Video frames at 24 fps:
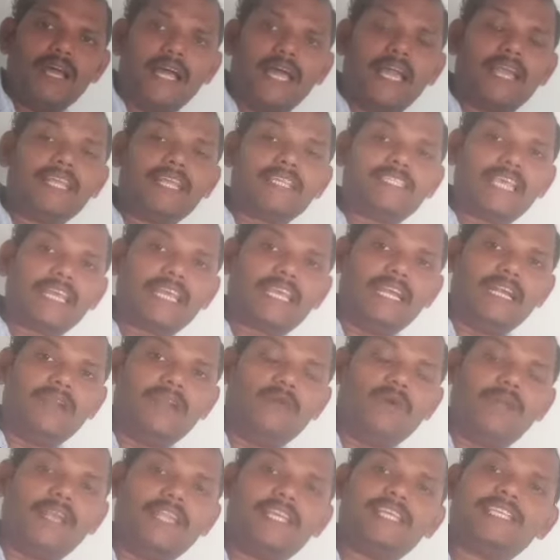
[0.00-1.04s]
And second
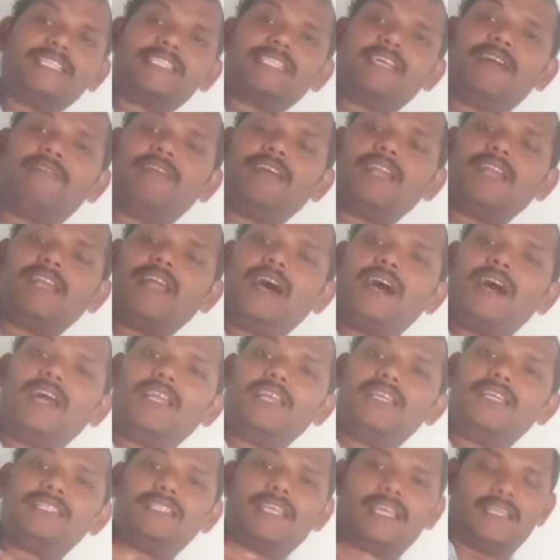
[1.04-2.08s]
one is savanna
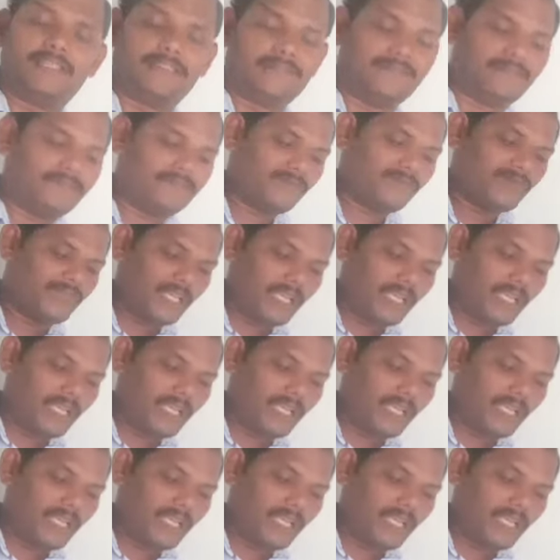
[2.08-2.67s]
region.